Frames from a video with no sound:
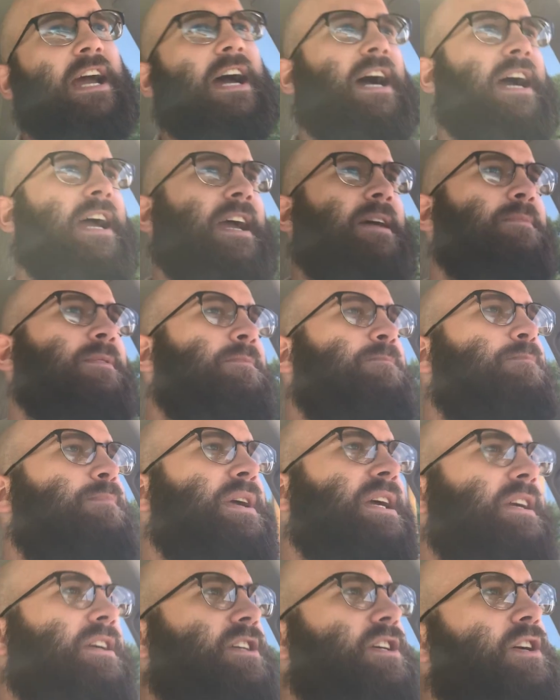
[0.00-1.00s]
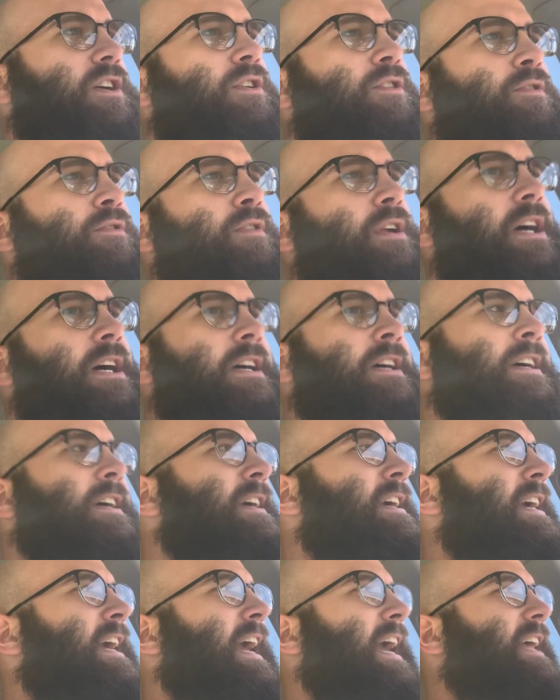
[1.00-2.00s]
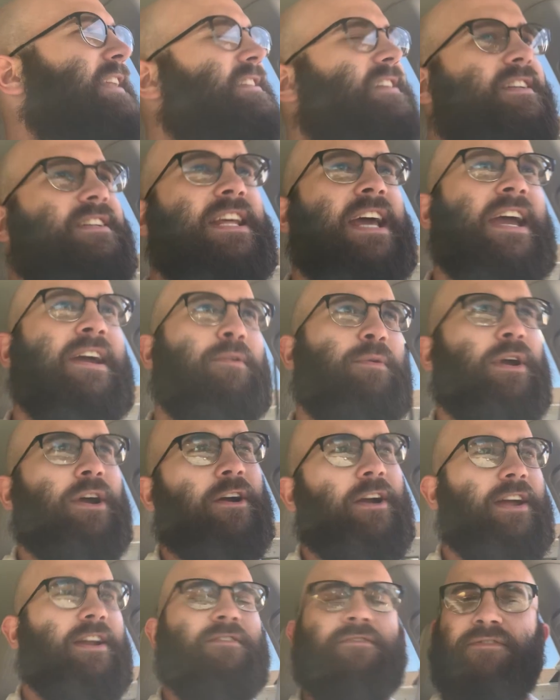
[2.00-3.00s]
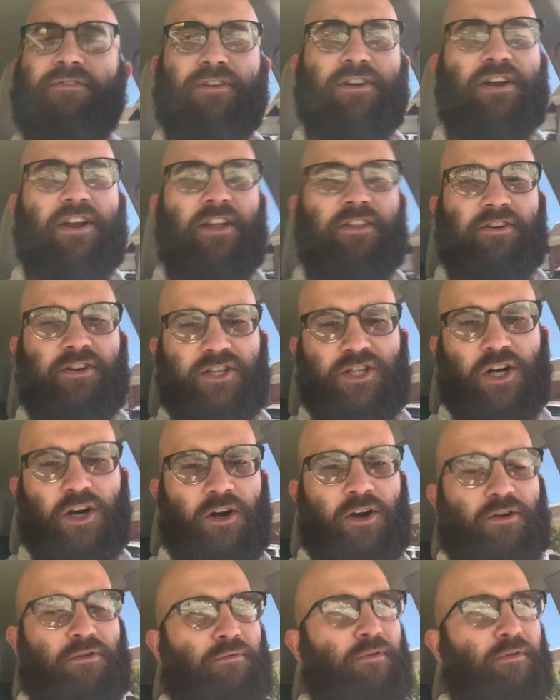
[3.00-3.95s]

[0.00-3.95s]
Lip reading: I am the big kahuna, and today we are in for another car